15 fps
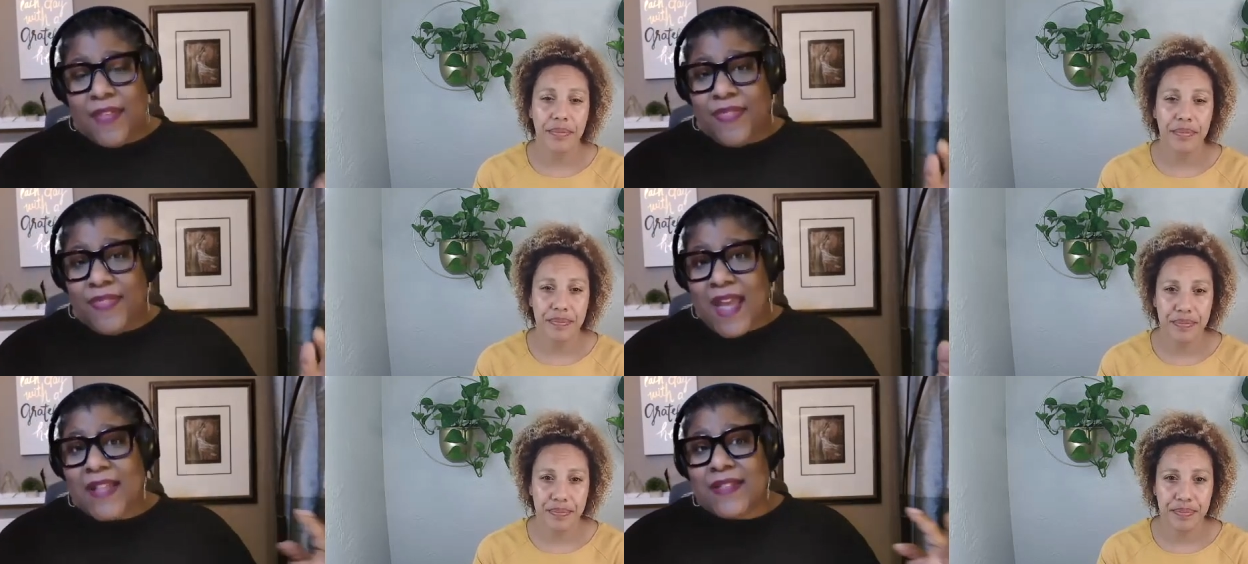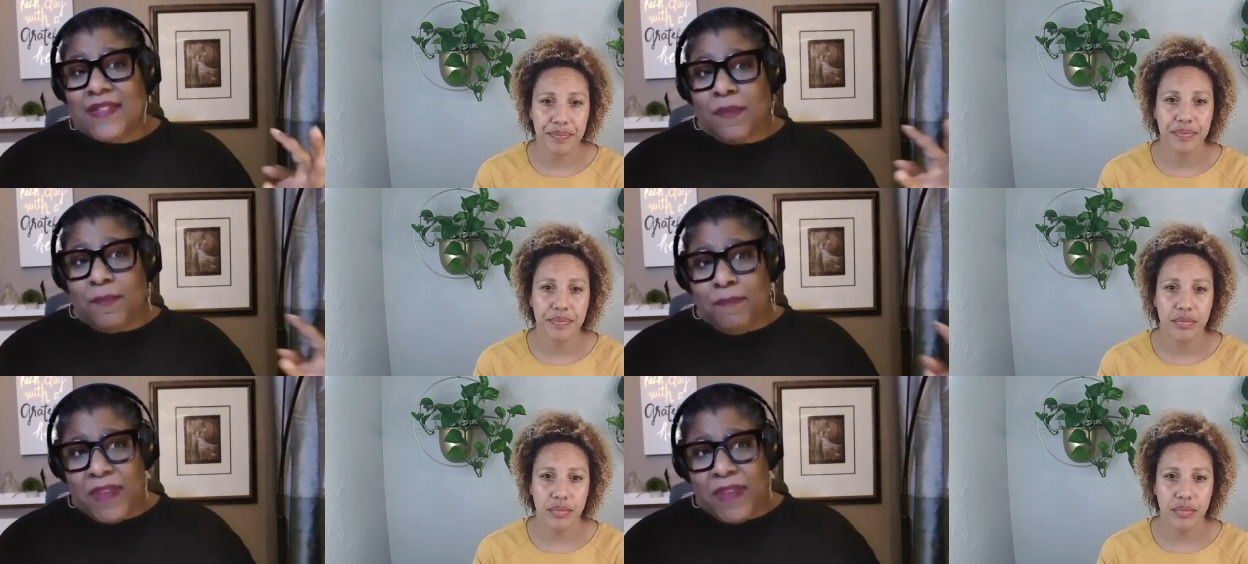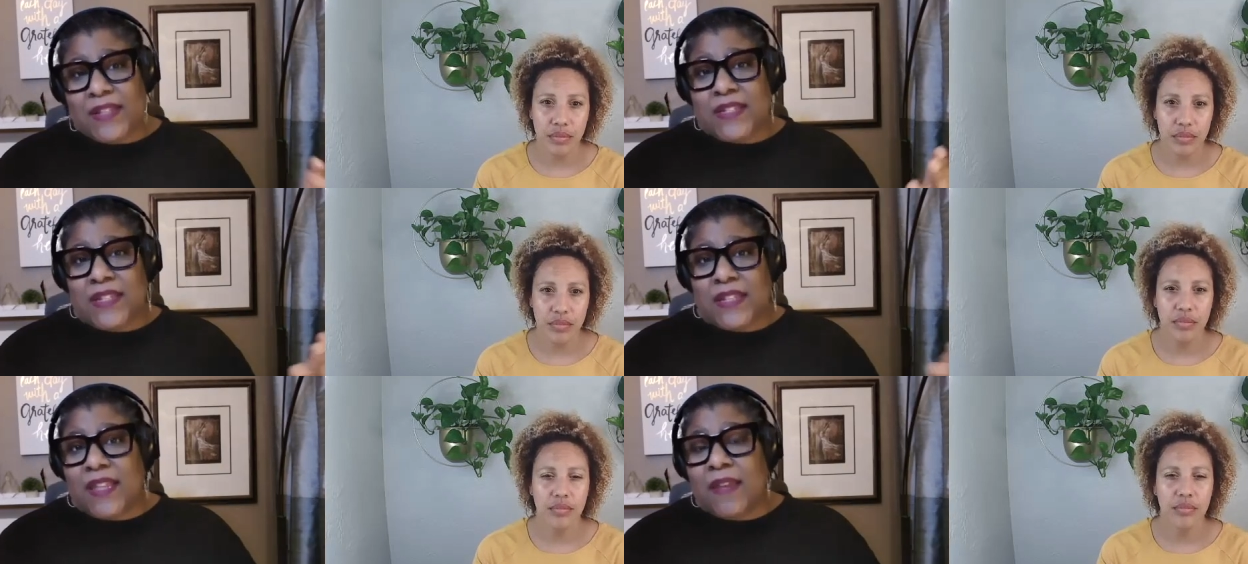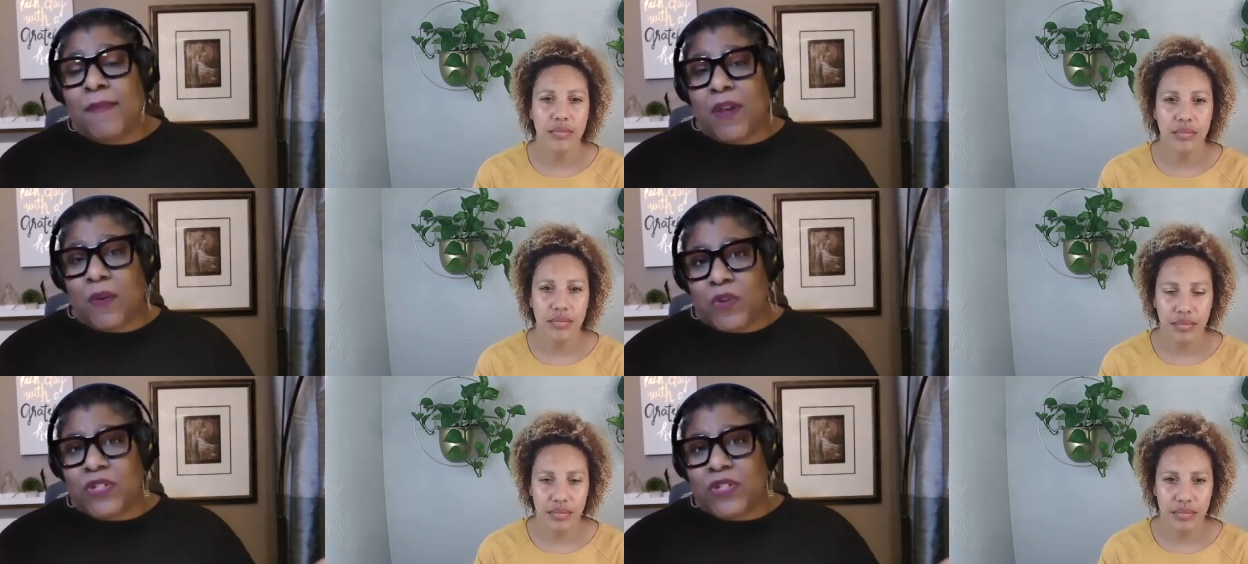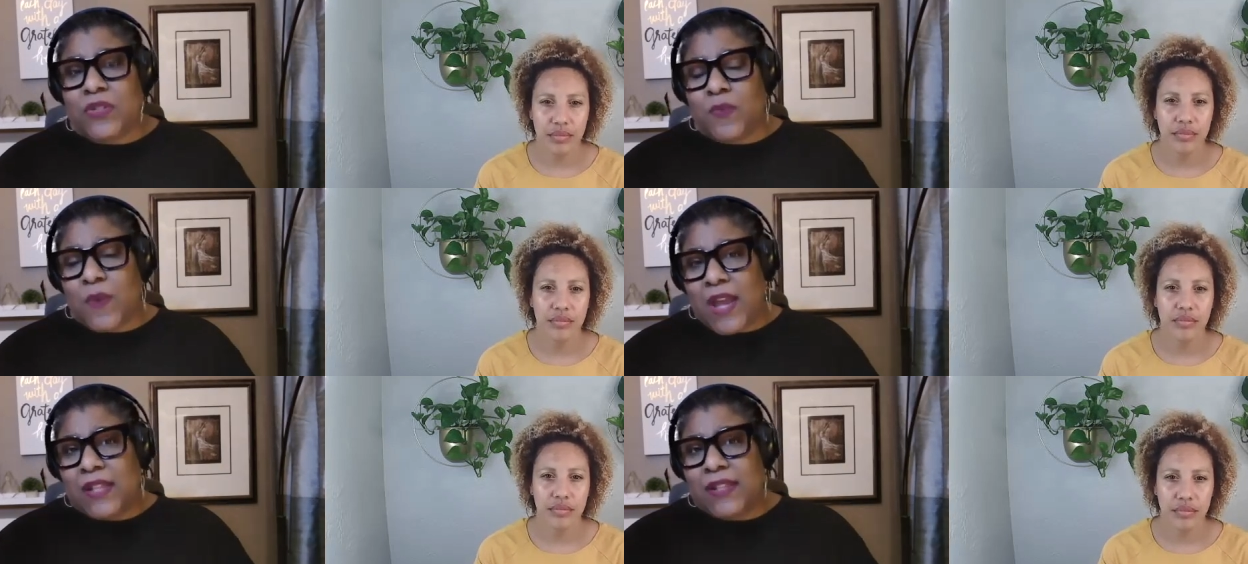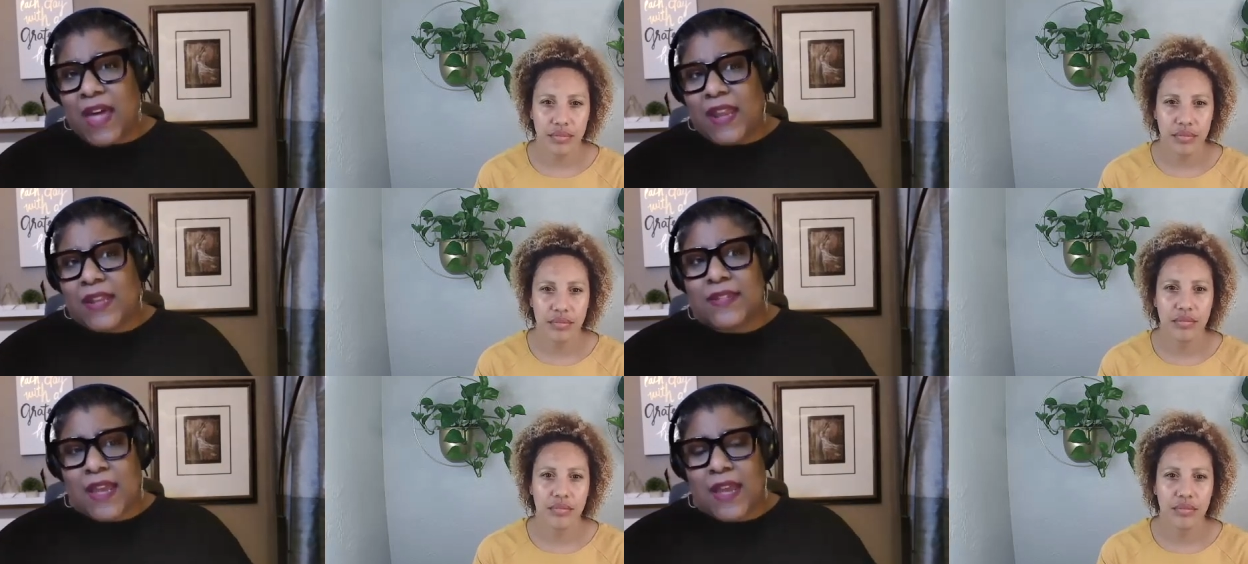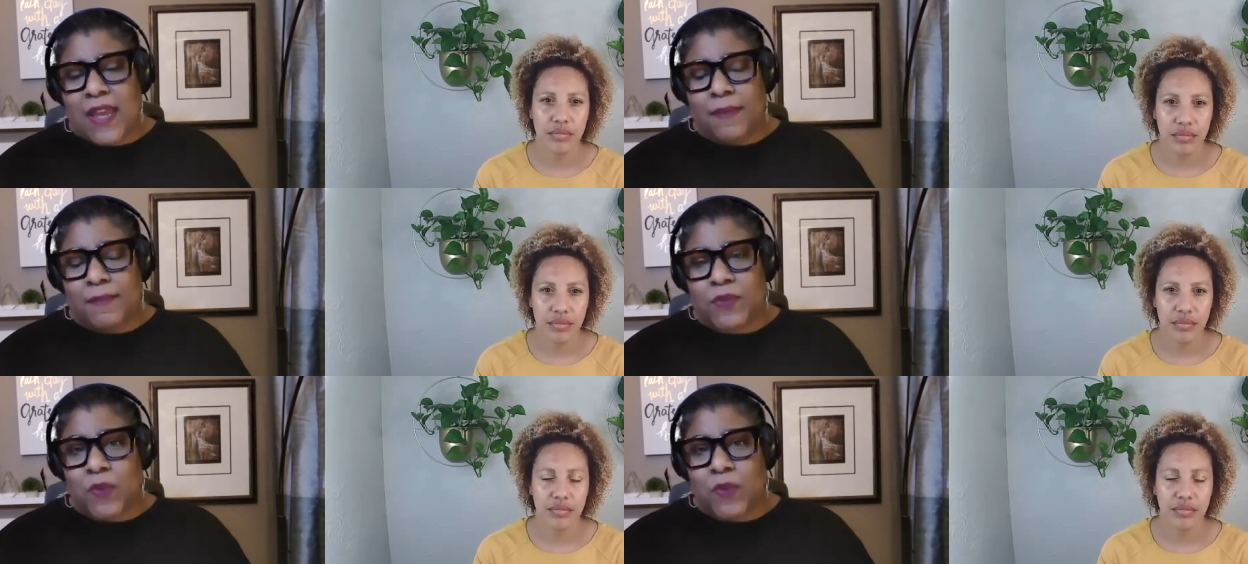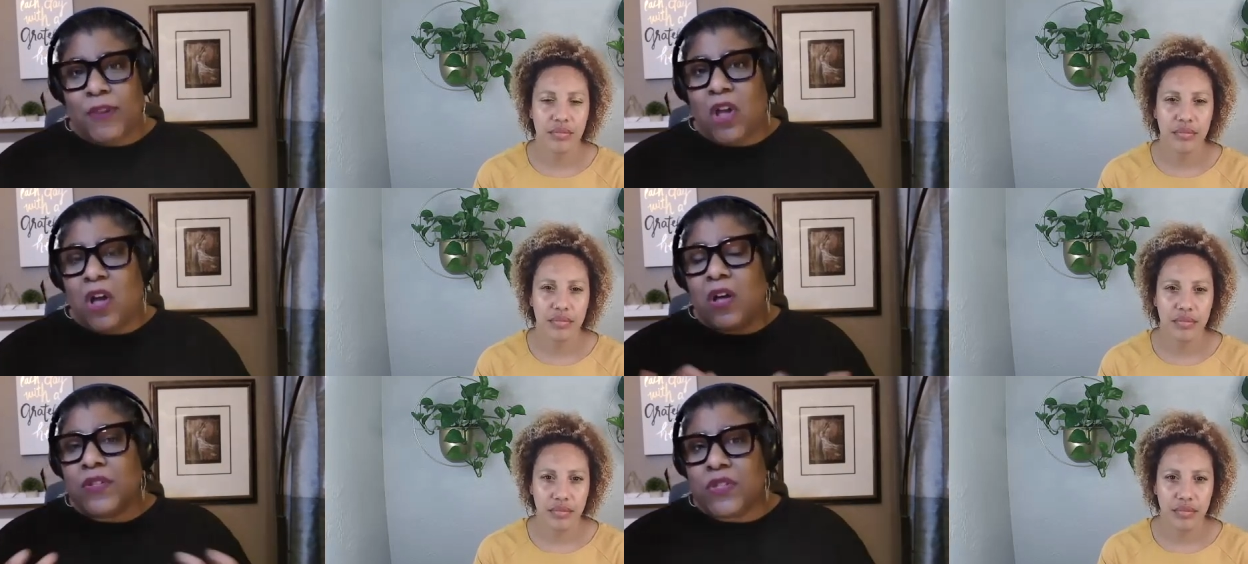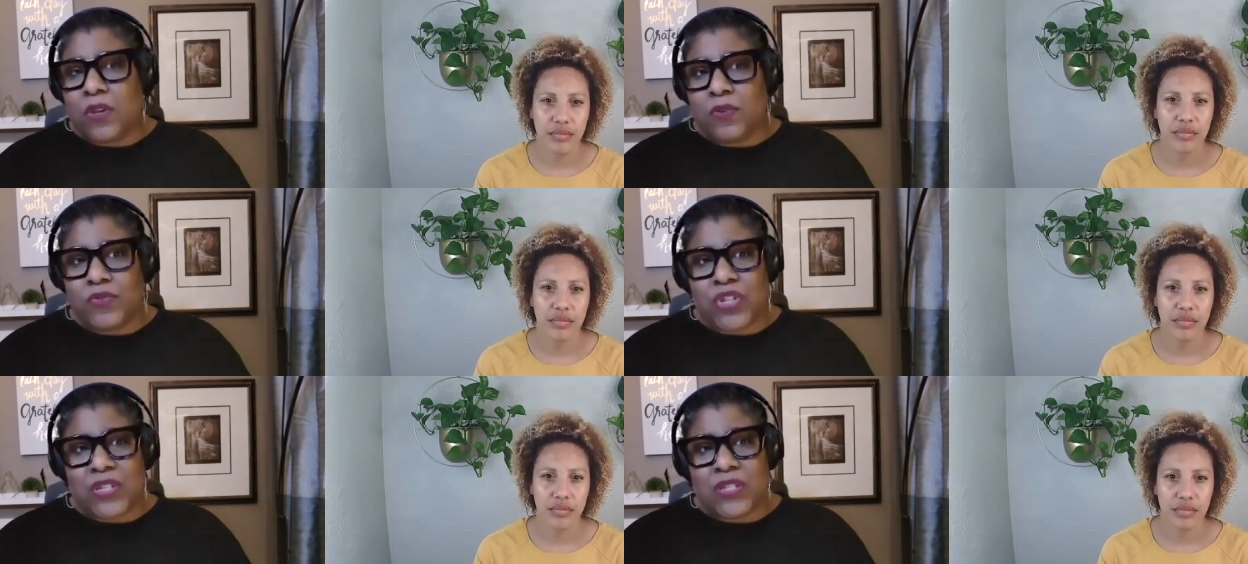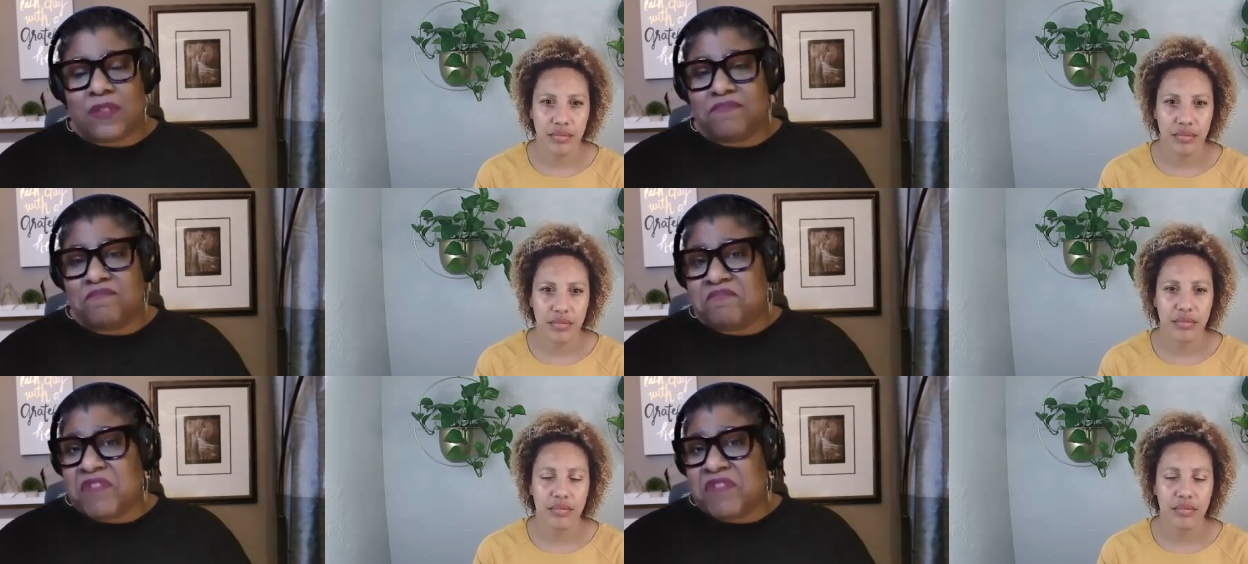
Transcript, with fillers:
Speaker 1: and that's a big dilemma which is why a lot of times women also just